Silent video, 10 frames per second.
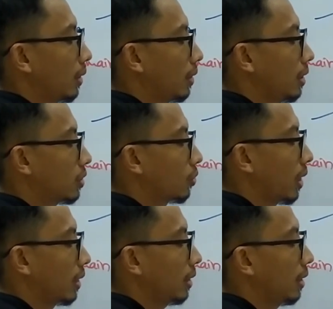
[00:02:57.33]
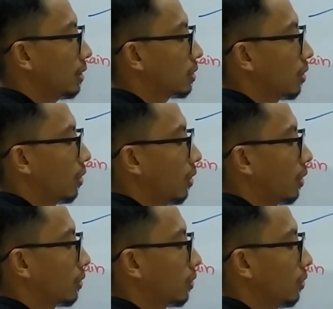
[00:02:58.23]
this one is
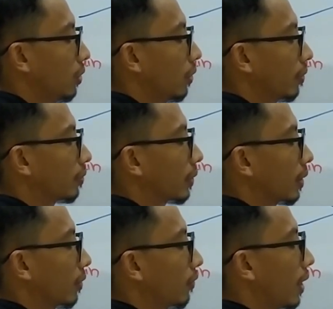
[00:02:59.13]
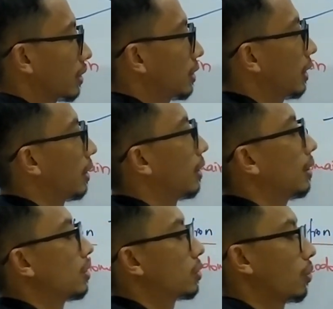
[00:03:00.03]
onto function.
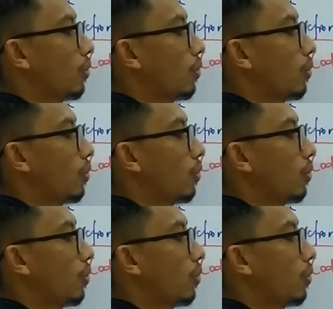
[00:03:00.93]
So